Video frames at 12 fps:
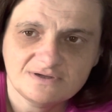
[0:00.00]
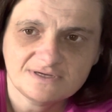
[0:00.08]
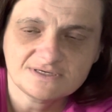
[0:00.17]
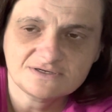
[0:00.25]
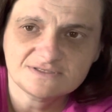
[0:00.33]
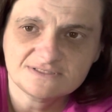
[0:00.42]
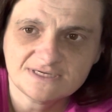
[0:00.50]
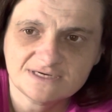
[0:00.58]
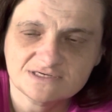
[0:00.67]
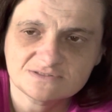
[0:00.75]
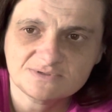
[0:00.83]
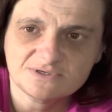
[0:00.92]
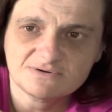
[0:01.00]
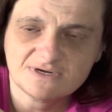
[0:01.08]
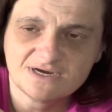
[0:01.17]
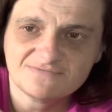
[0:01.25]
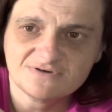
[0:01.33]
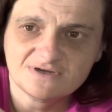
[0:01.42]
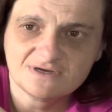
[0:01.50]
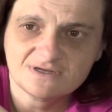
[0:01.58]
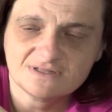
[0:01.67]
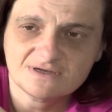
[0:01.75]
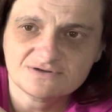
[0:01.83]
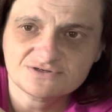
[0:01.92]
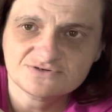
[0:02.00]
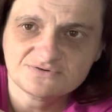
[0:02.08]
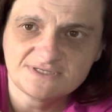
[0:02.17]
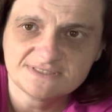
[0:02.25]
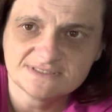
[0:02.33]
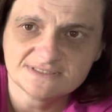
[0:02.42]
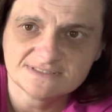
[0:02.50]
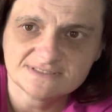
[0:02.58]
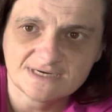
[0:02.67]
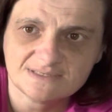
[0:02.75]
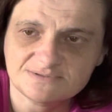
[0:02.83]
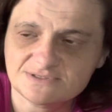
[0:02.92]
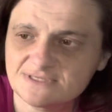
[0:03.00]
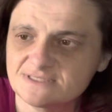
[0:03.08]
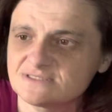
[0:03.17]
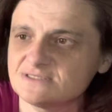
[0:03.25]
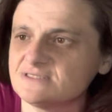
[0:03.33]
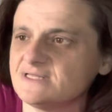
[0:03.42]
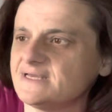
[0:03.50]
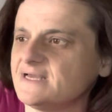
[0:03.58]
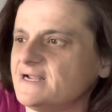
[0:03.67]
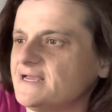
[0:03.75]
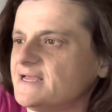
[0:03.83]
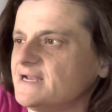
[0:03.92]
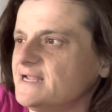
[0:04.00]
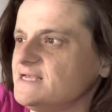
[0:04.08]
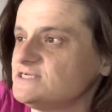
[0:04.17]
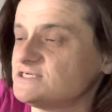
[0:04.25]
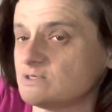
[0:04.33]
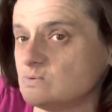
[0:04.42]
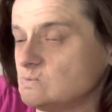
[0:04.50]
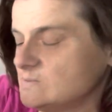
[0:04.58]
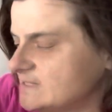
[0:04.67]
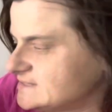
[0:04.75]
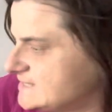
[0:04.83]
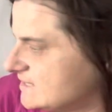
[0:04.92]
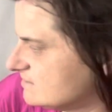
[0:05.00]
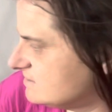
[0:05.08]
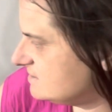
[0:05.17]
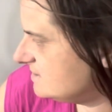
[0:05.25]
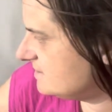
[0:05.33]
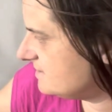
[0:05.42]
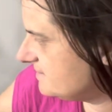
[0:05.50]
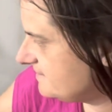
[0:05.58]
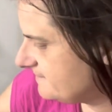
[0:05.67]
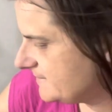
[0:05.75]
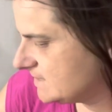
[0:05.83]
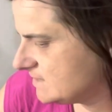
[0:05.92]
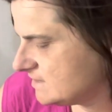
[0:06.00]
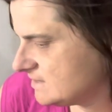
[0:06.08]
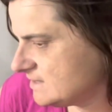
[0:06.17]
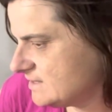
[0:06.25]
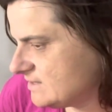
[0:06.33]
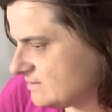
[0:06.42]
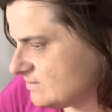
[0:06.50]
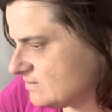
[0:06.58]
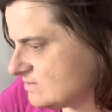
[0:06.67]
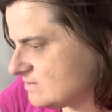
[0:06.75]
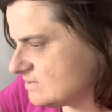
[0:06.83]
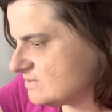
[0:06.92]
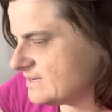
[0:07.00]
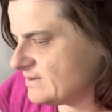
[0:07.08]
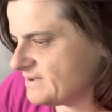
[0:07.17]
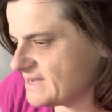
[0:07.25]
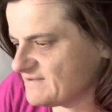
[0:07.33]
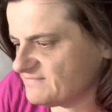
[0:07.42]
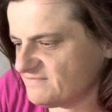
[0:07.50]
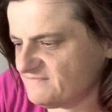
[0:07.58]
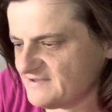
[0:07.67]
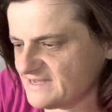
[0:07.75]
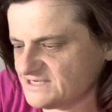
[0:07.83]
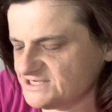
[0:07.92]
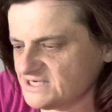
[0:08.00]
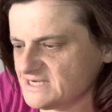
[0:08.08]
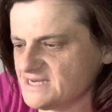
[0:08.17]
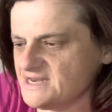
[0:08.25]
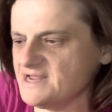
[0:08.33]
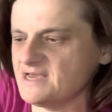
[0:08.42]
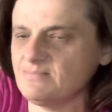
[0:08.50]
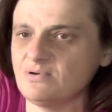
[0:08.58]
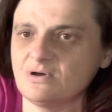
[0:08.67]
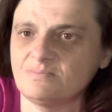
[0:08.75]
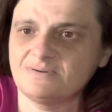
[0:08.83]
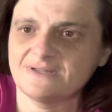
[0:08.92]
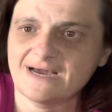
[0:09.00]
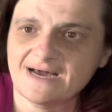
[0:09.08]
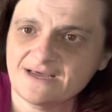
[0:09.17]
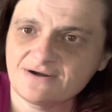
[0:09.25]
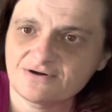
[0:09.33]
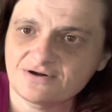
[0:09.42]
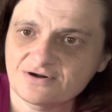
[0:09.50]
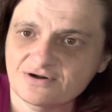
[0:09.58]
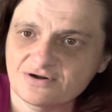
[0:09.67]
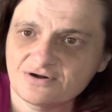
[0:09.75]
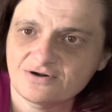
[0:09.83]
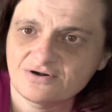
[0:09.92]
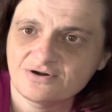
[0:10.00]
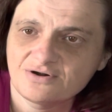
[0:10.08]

A good thing, because we don't have a lot of treats this time, so that's good. They get echinacea. Ooh, that's healthy, huh? Ooh, and we have a veggie nibble platter.